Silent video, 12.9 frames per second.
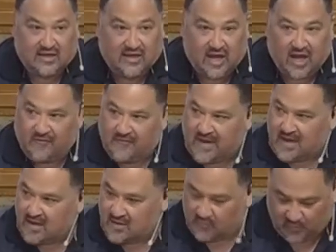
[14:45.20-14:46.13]

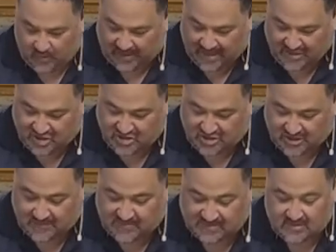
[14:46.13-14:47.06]
loving
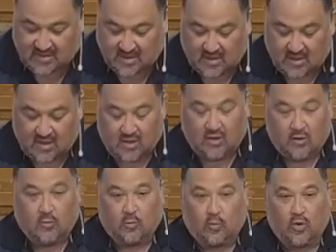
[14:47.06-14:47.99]
relationships
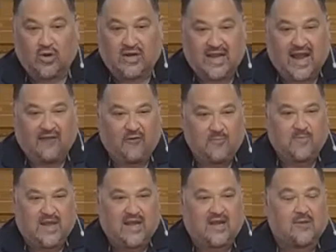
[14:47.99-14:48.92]
will never
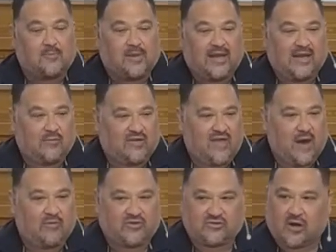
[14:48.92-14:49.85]
be completely
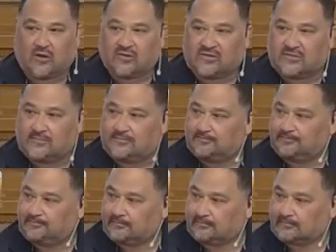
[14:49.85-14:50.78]
without withdrawals.
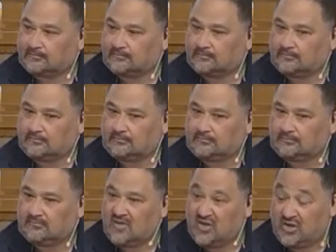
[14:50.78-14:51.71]

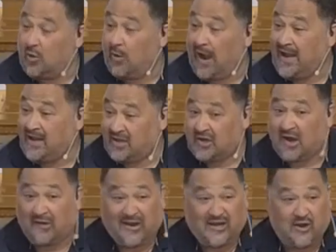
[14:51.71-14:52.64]
You know why? You know
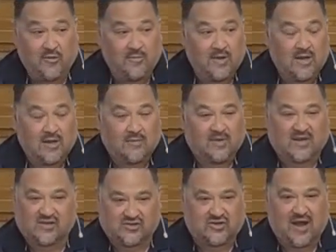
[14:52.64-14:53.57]
how I know?
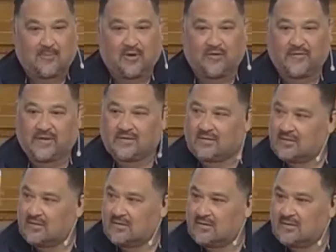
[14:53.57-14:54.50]
Because you're not perfect.
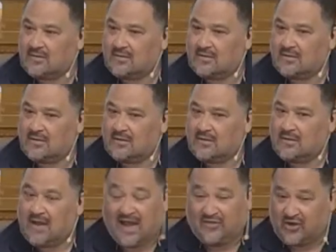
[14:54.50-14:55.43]

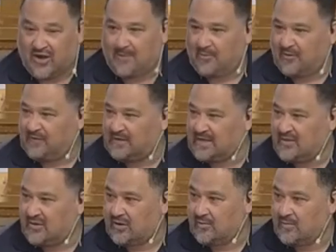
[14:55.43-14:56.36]
And they're not perfect
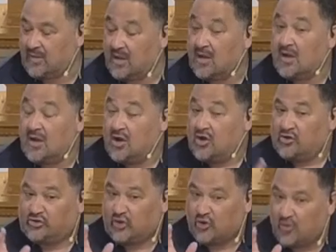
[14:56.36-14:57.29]
either.
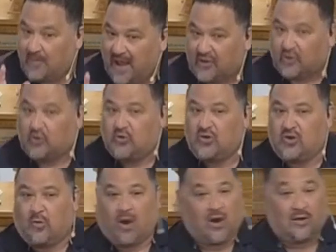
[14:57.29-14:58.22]
So no matter who
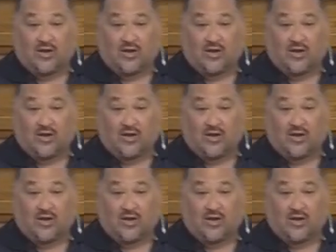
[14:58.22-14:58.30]
you are,